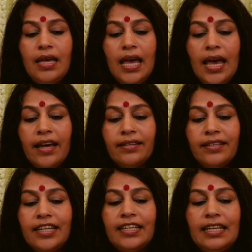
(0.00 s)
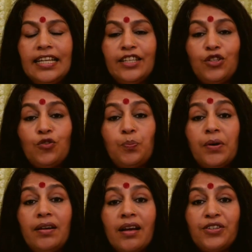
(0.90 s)
and it leads to
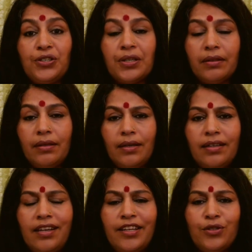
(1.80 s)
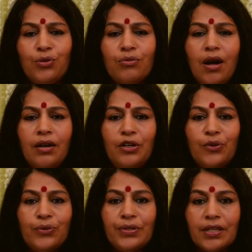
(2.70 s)
pranashyati, it leads to
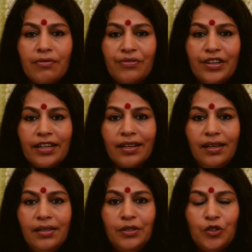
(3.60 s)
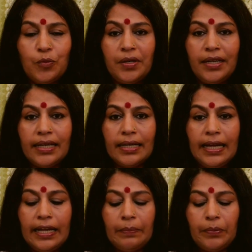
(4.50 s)
untold suffering. Nobody can
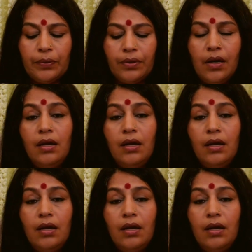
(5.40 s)
help you.